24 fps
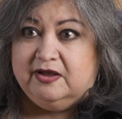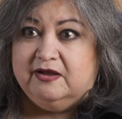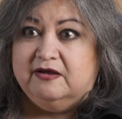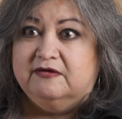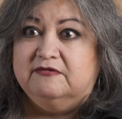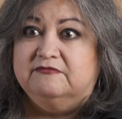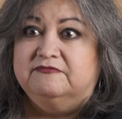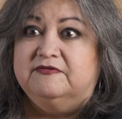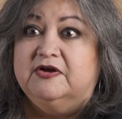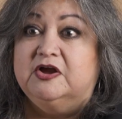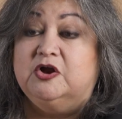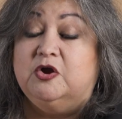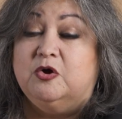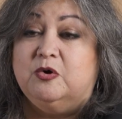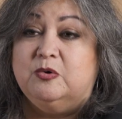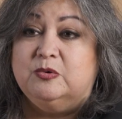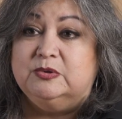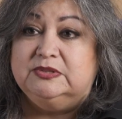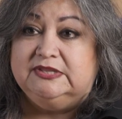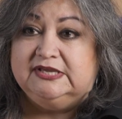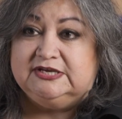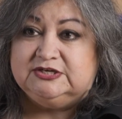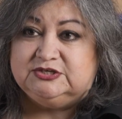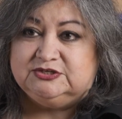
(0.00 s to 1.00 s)
of a
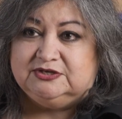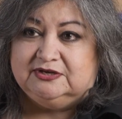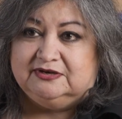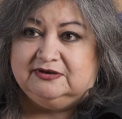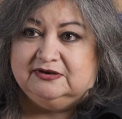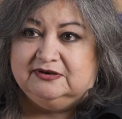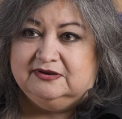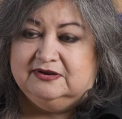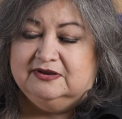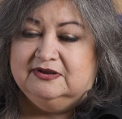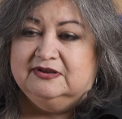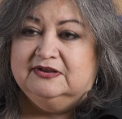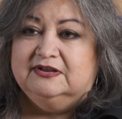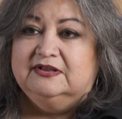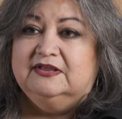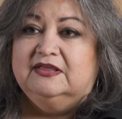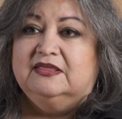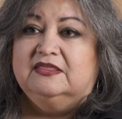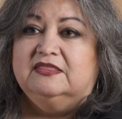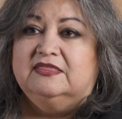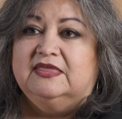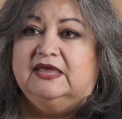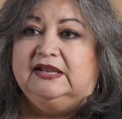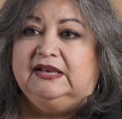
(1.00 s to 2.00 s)
coalition
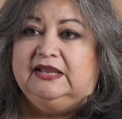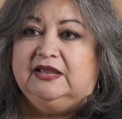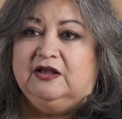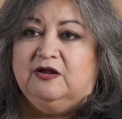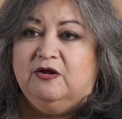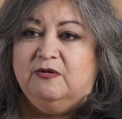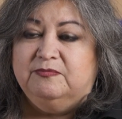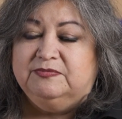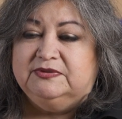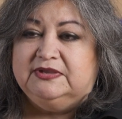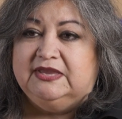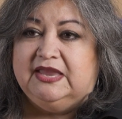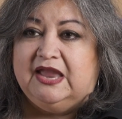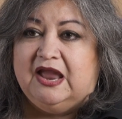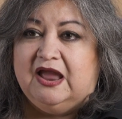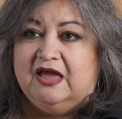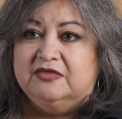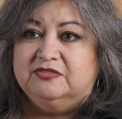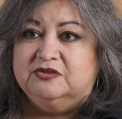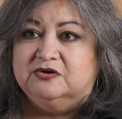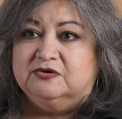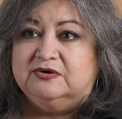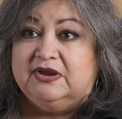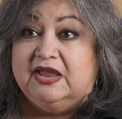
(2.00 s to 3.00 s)
that helped
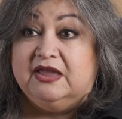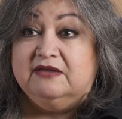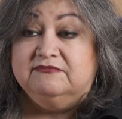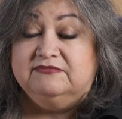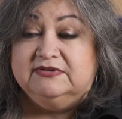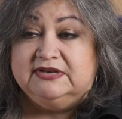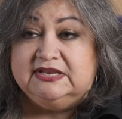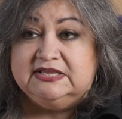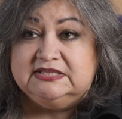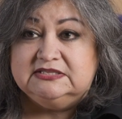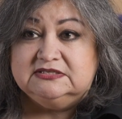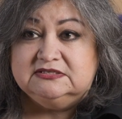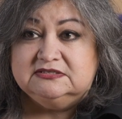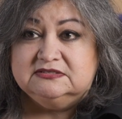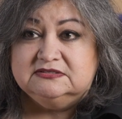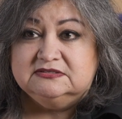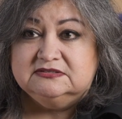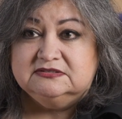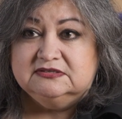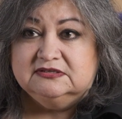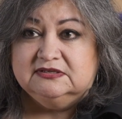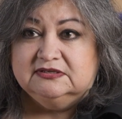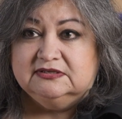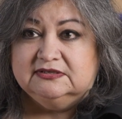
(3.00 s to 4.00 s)
gather
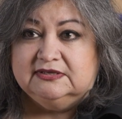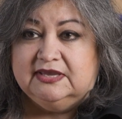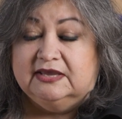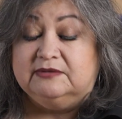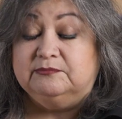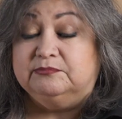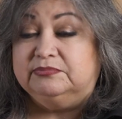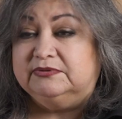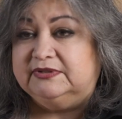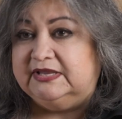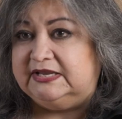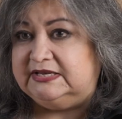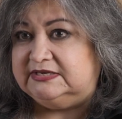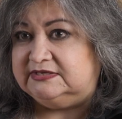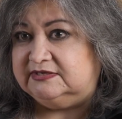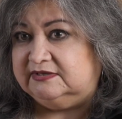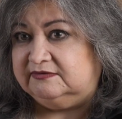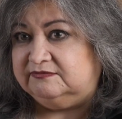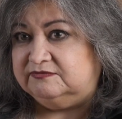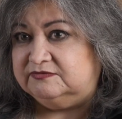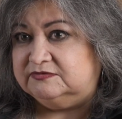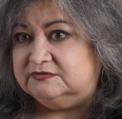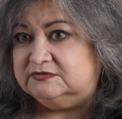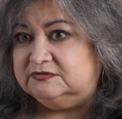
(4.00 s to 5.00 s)
evidence and
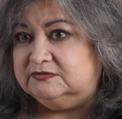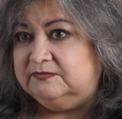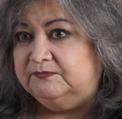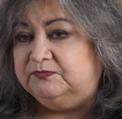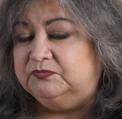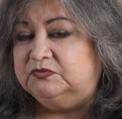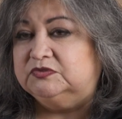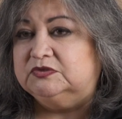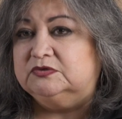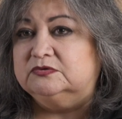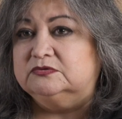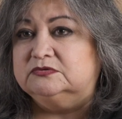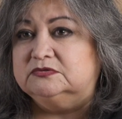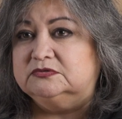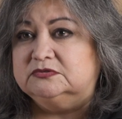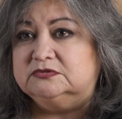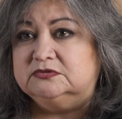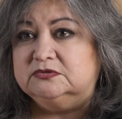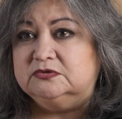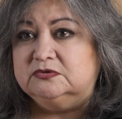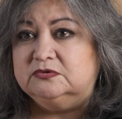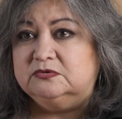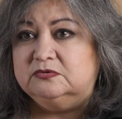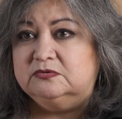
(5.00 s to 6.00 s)
plaintiffs to
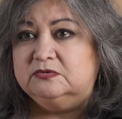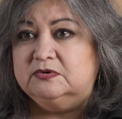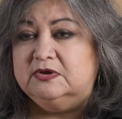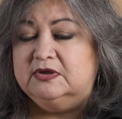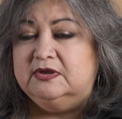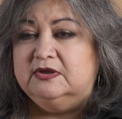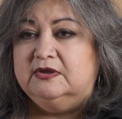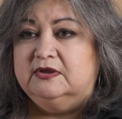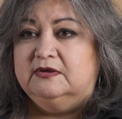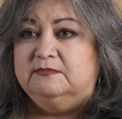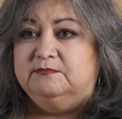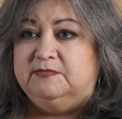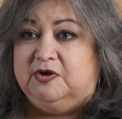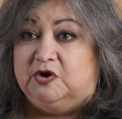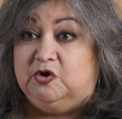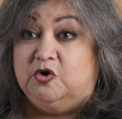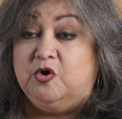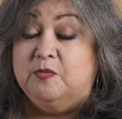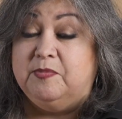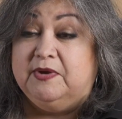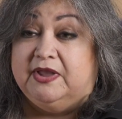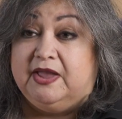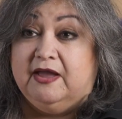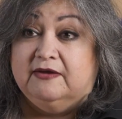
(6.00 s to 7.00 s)
sue
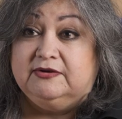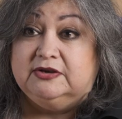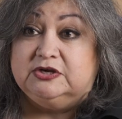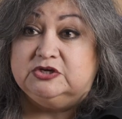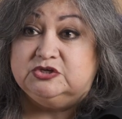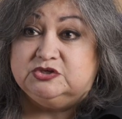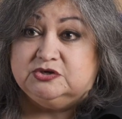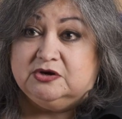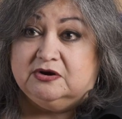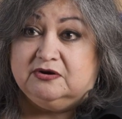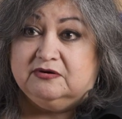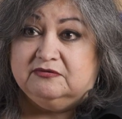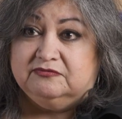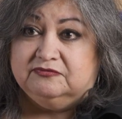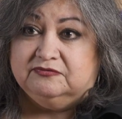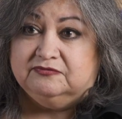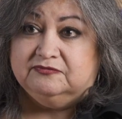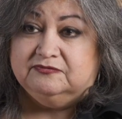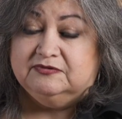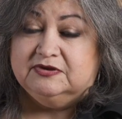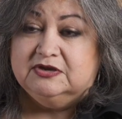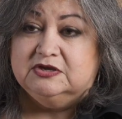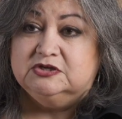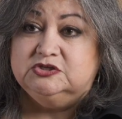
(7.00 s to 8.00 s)
Maricopa County Sheriff
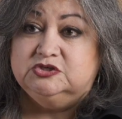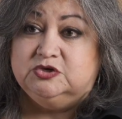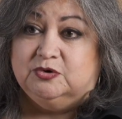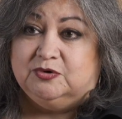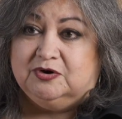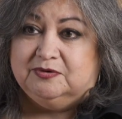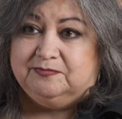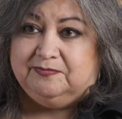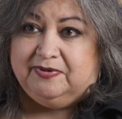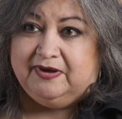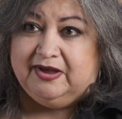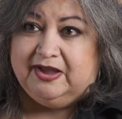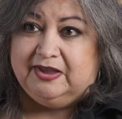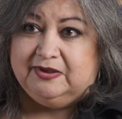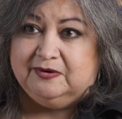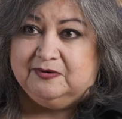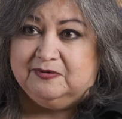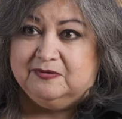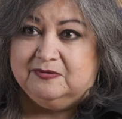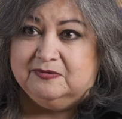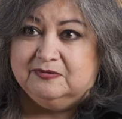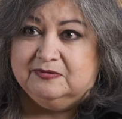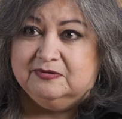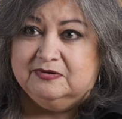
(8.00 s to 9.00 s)
Joe
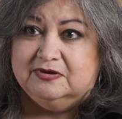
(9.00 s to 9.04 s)
Arpaio.